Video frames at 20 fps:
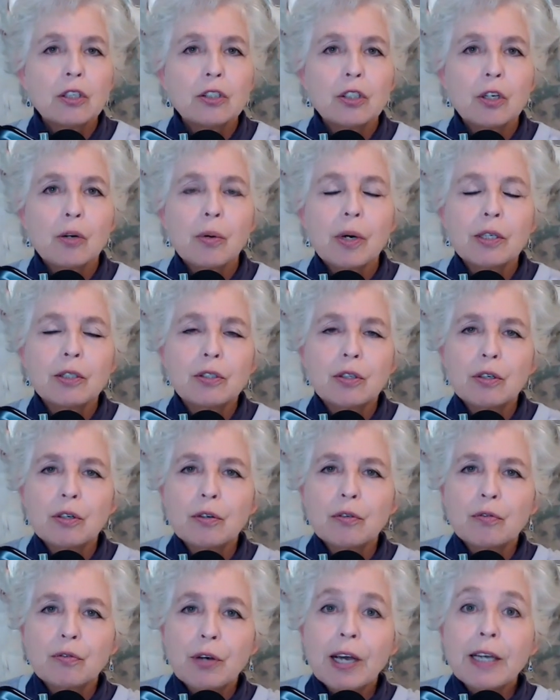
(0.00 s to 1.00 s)
So I
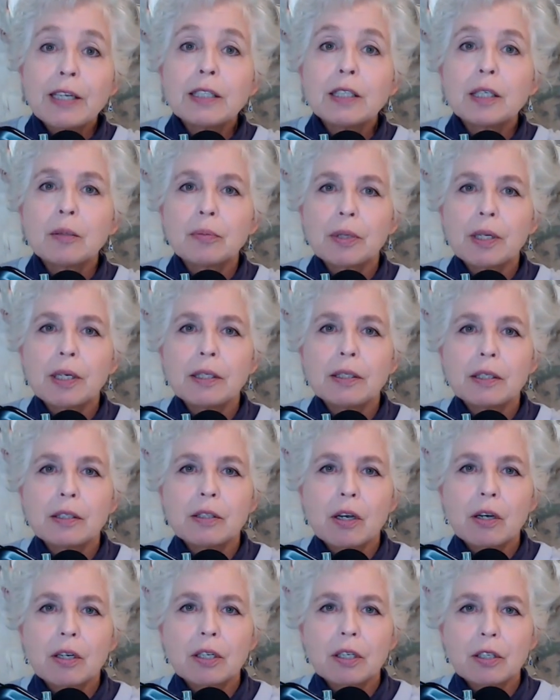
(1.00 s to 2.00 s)
started finding
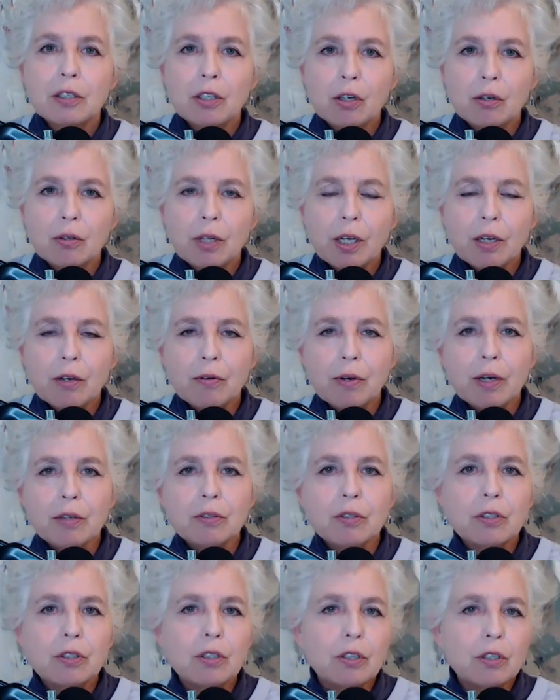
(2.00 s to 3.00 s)
places on it, like
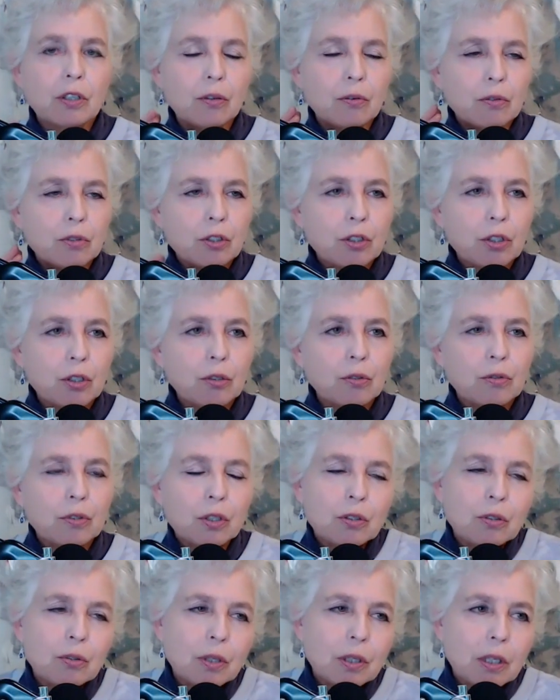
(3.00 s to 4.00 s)
around,
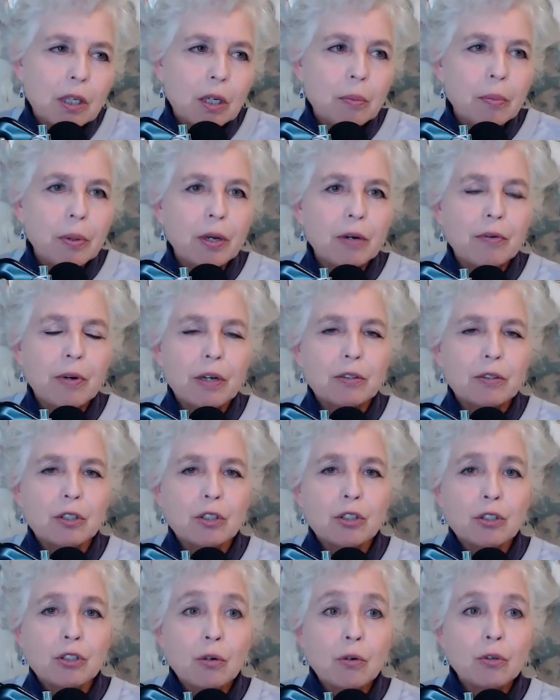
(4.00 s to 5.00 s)
just a little bit around
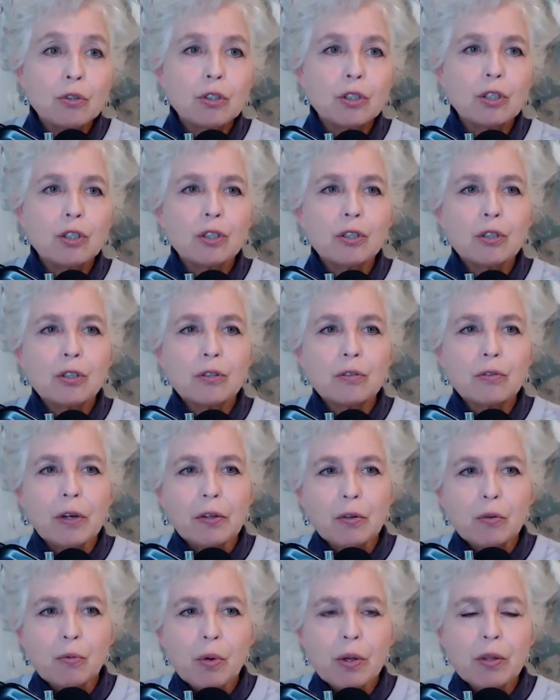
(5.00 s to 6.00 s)
his shoulder,
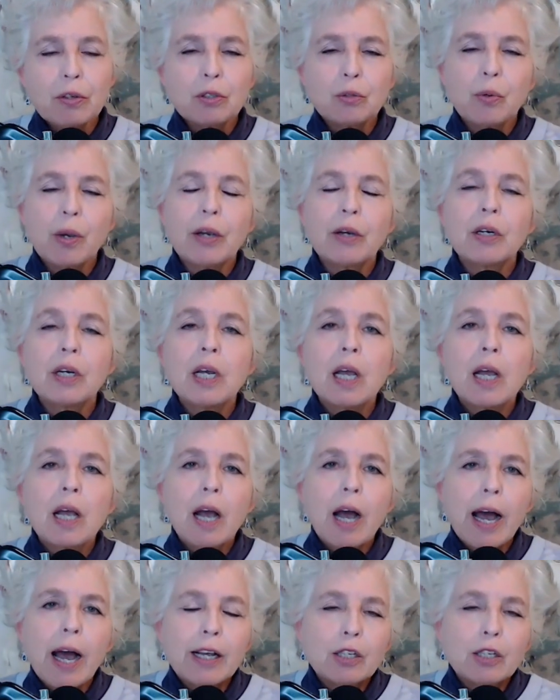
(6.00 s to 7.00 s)
around the withers, where
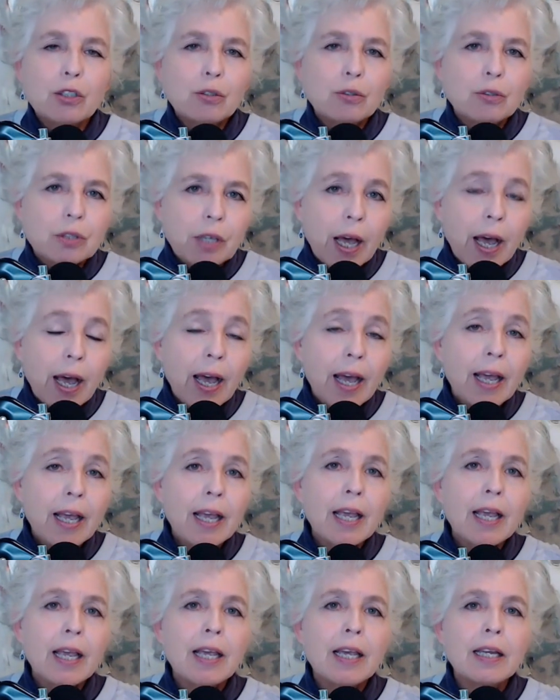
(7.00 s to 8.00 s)
I could do
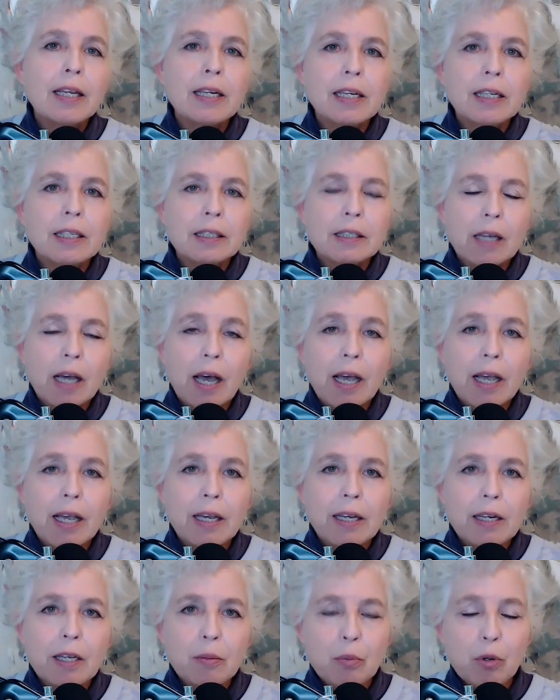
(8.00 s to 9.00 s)
tiny,
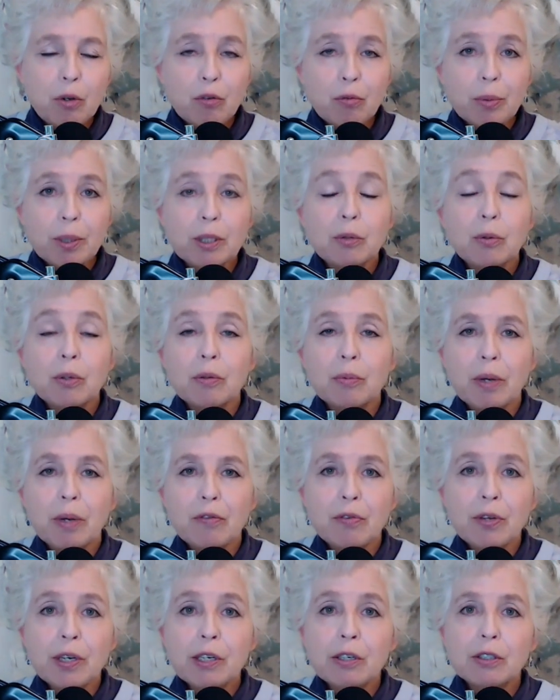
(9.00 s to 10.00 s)
tiny movements with my
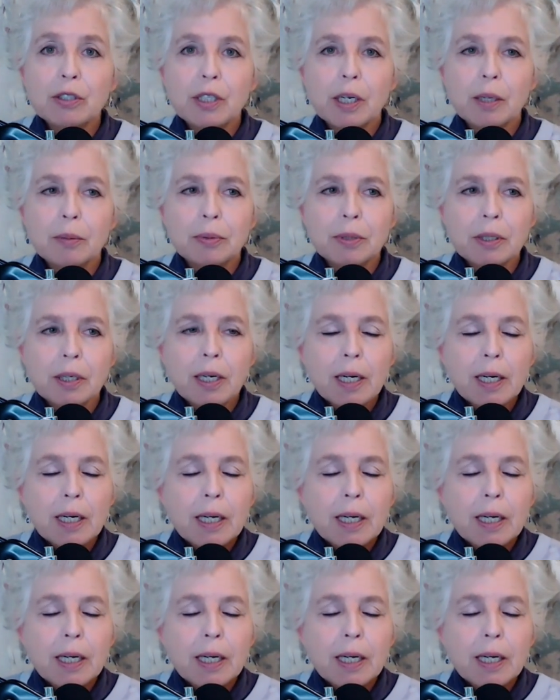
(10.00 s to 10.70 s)
fingertips.